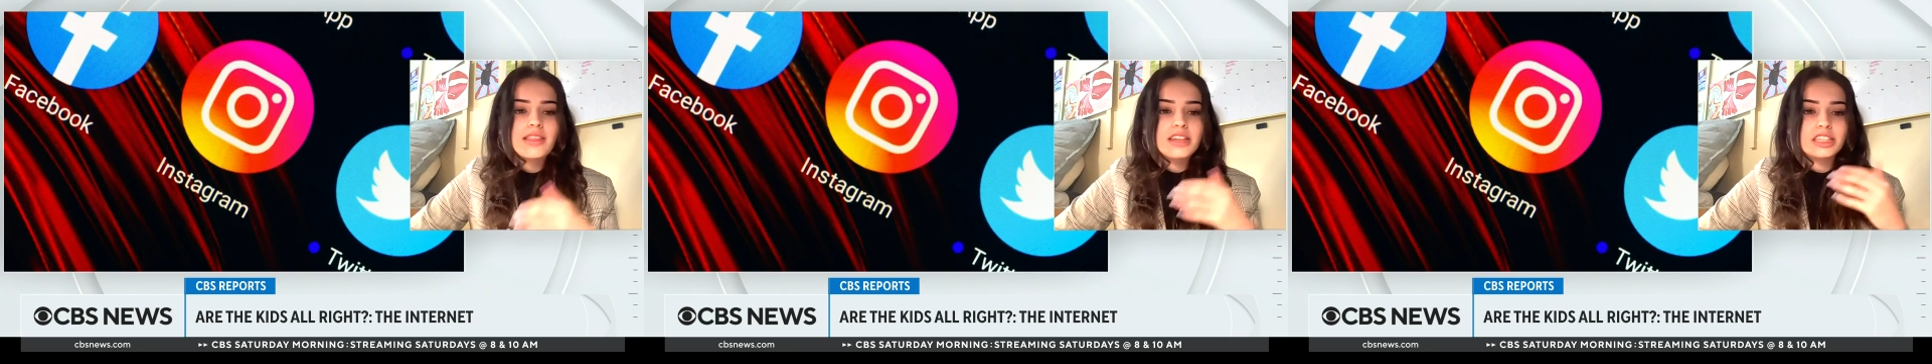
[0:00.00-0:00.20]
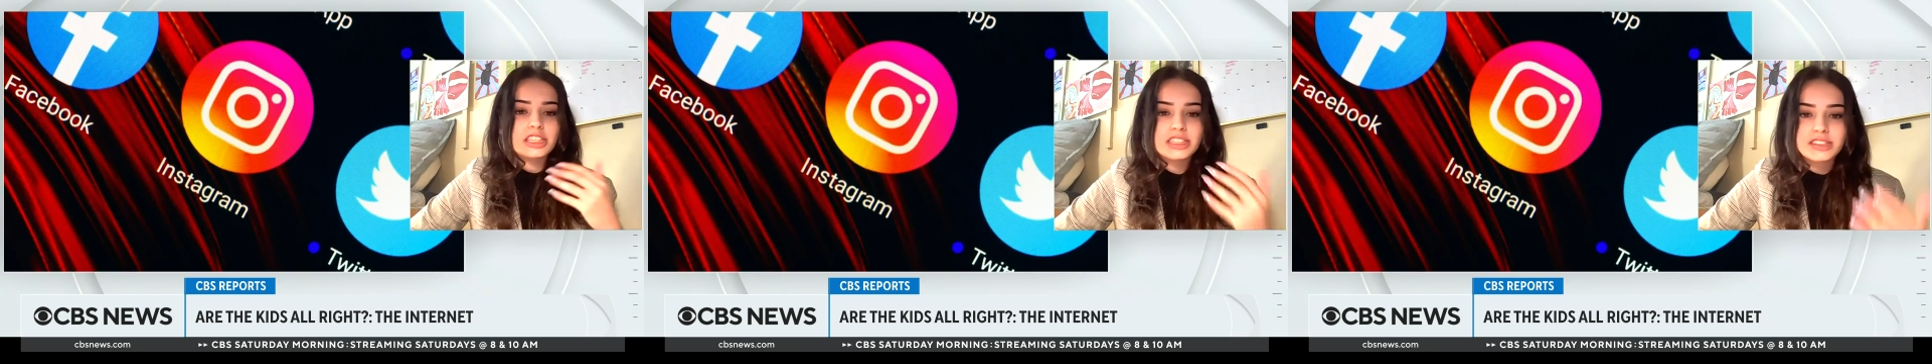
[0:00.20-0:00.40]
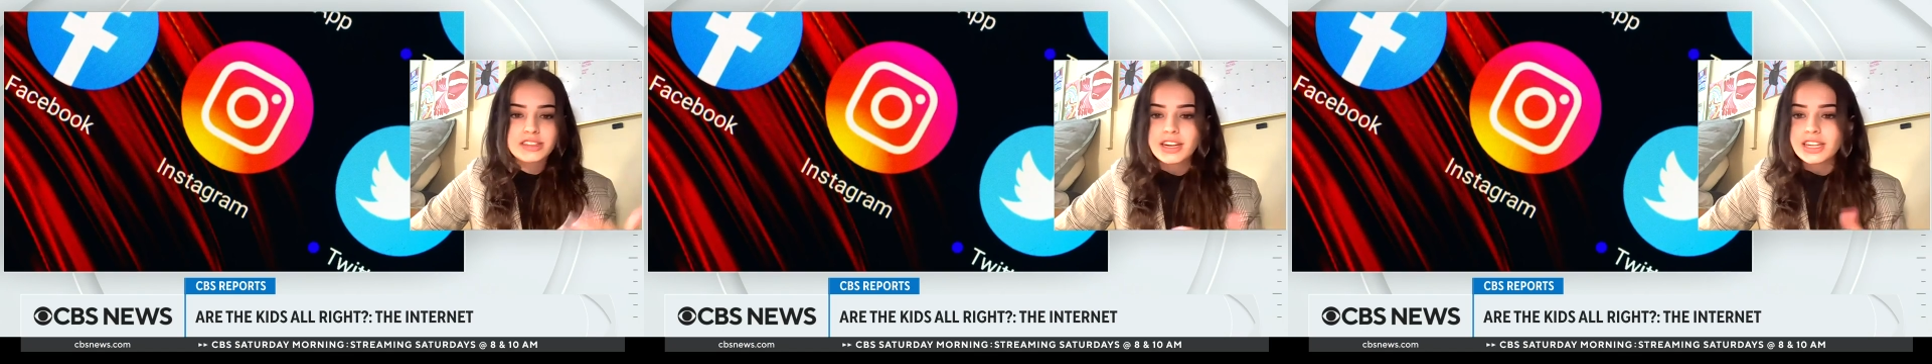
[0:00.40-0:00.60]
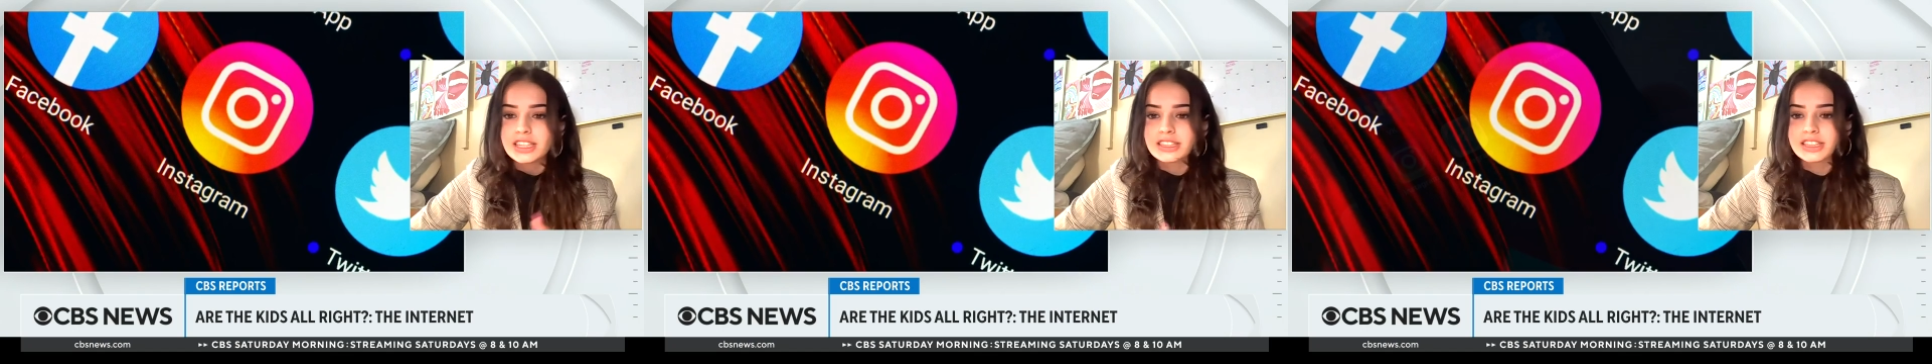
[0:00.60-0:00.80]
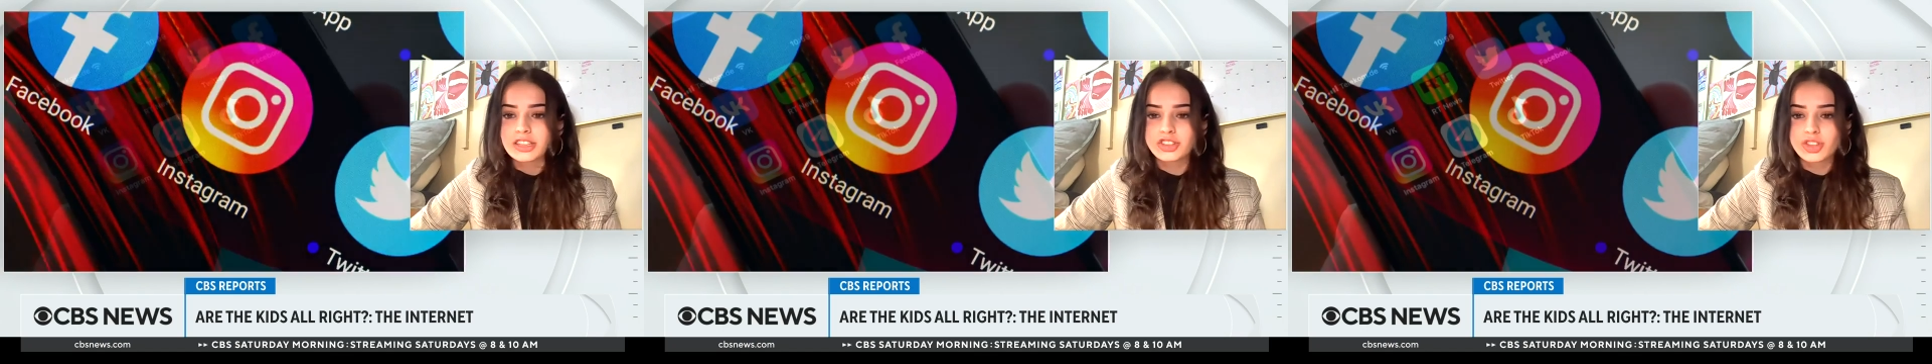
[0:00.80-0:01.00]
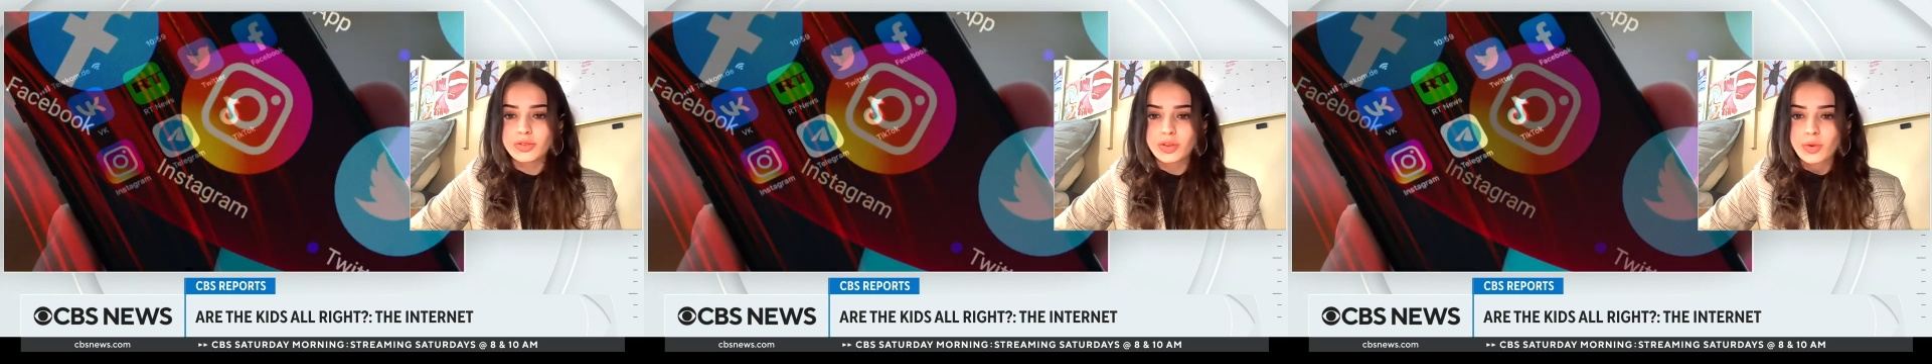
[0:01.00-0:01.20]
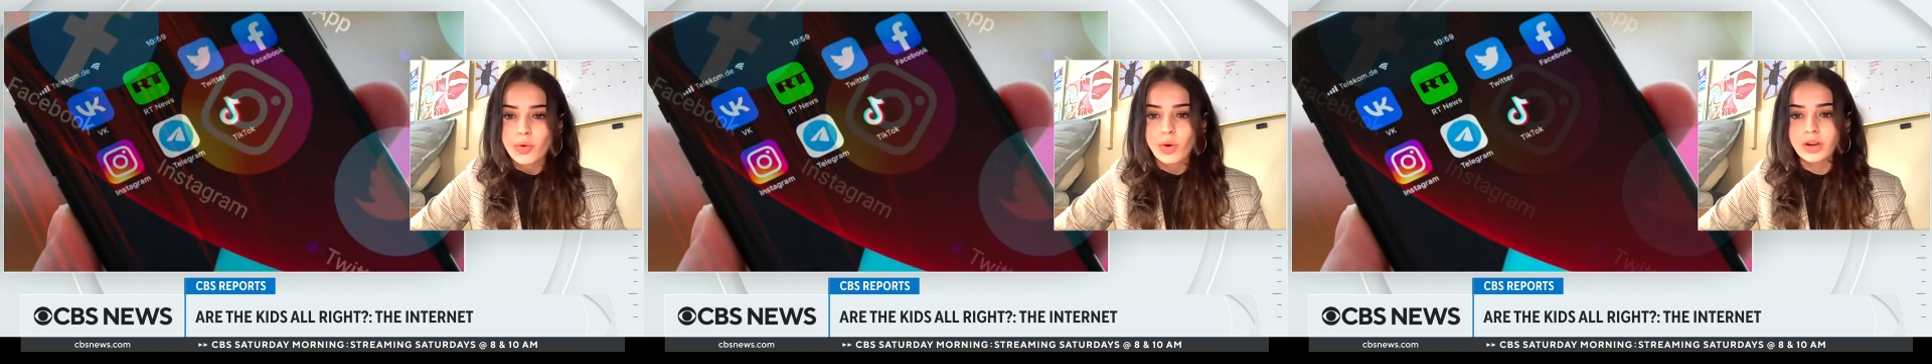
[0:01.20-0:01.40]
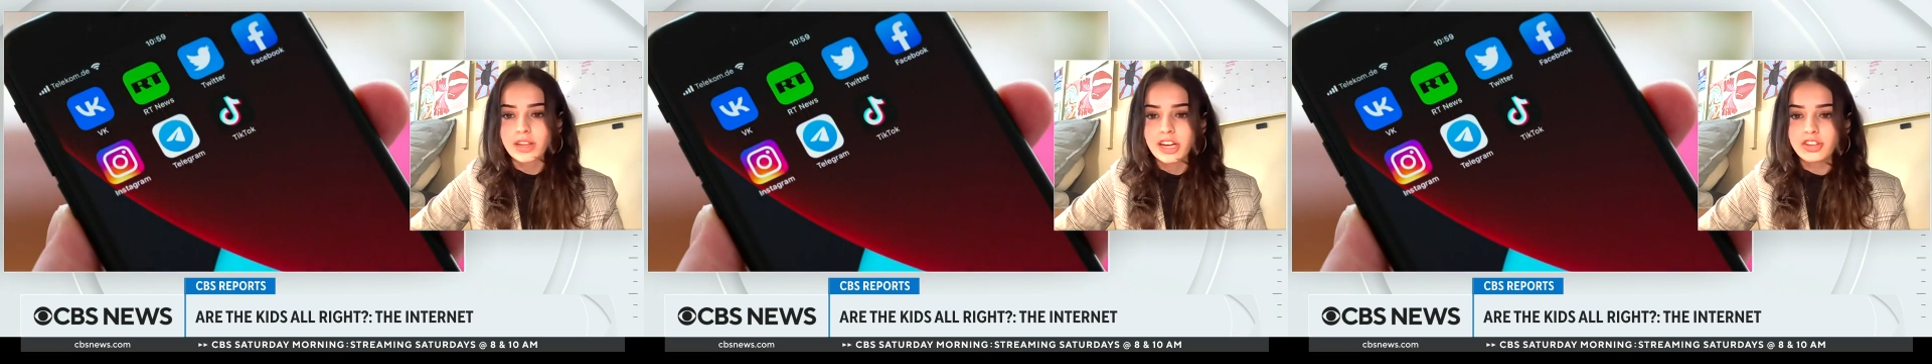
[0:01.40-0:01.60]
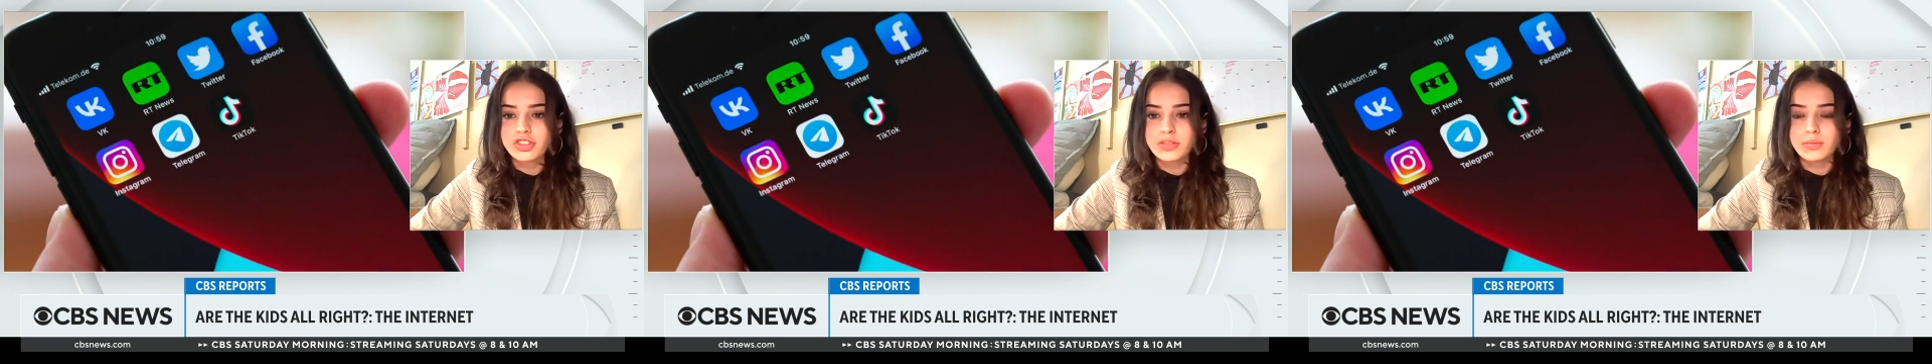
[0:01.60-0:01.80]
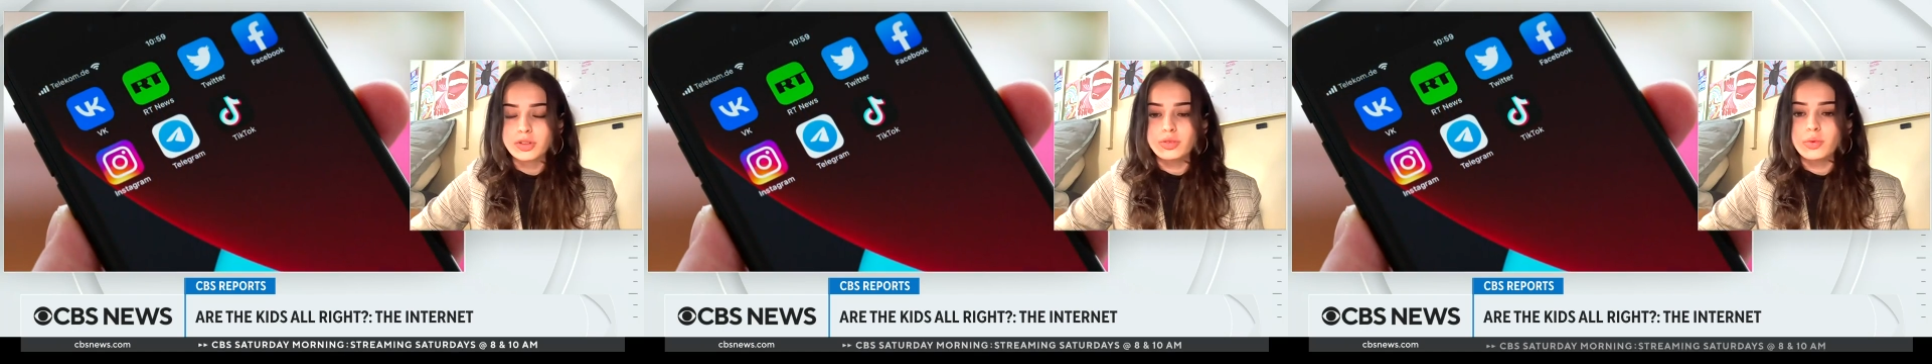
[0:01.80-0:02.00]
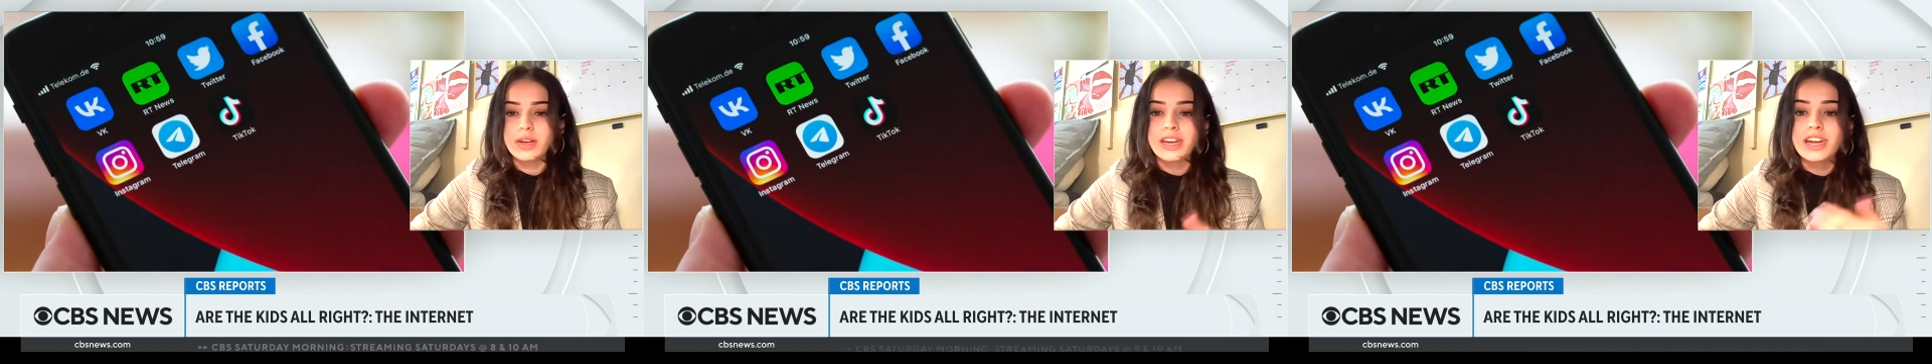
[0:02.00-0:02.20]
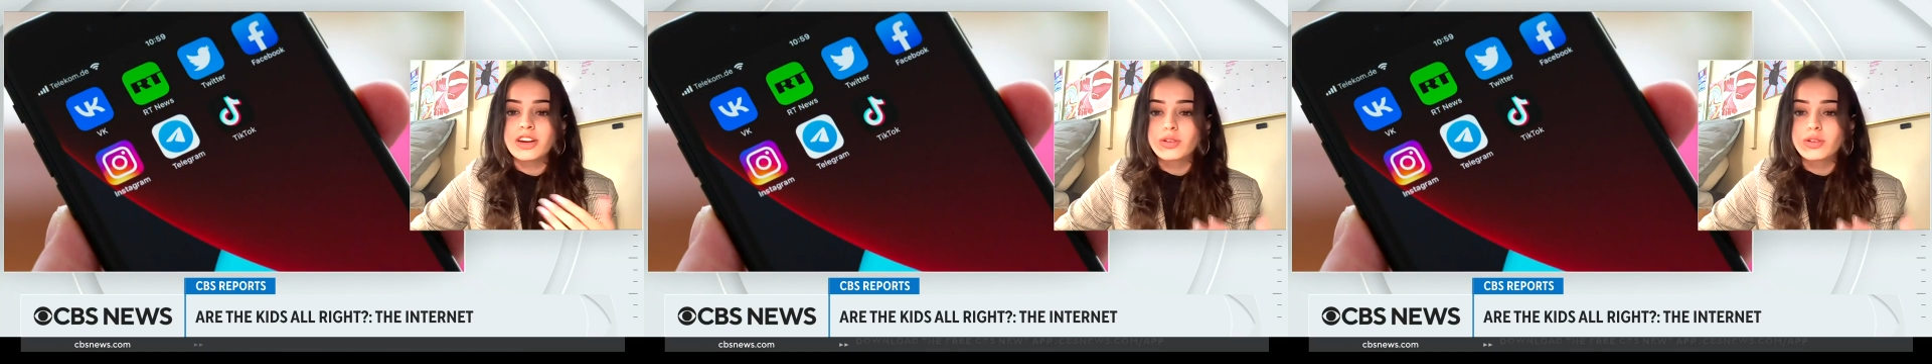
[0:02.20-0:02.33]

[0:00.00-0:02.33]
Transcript: these studies that showed the correlation between